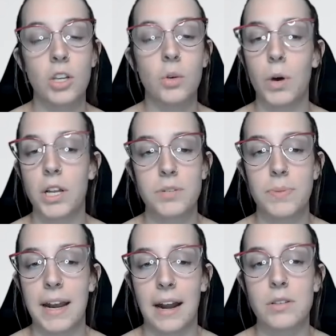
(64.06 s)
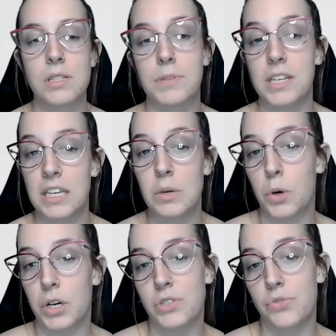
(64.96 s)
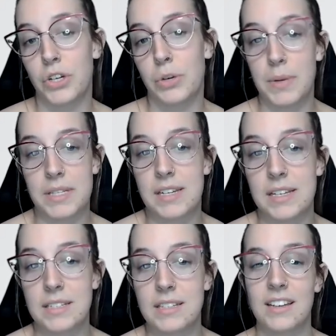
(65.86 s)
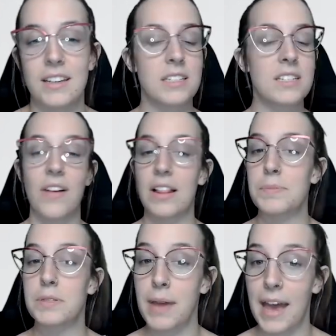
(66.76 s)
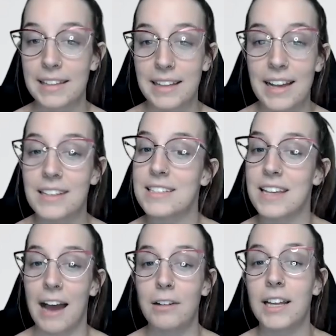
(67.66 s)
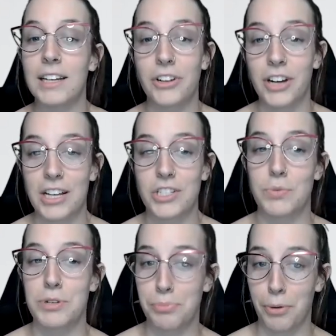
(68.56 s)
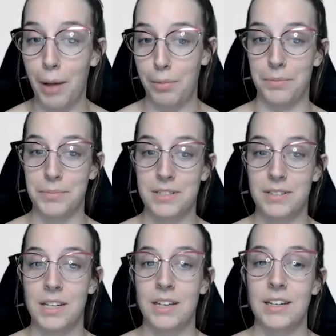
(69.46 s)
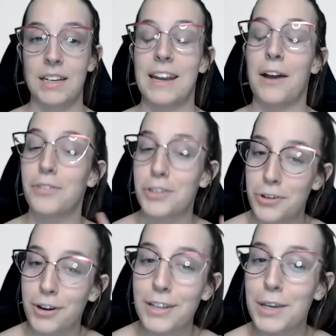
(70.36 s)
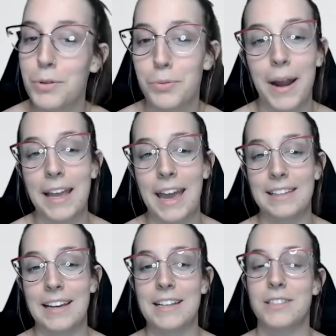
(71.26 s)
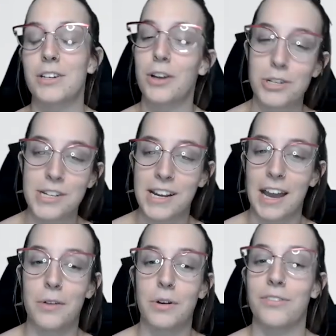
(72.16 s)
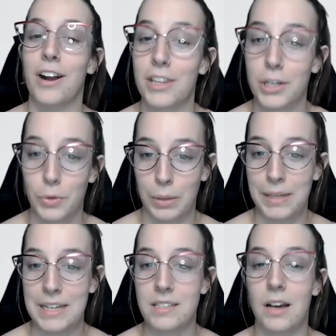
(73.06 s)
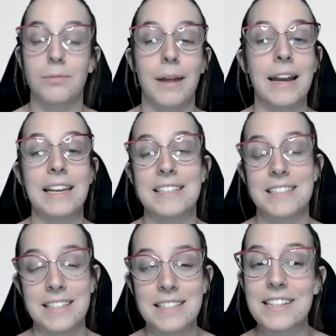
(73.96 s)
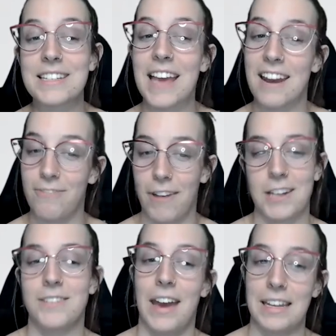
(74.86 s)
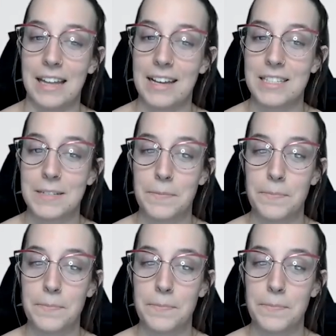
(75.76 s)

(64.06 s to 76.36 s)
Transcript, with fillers: You'll want to write out some keywords for your business. Develop some headlines that outline your customers' problems. Now, if you're struggling with writing headlines, go check out one of our other quick plays on writing consistent and effective headlines.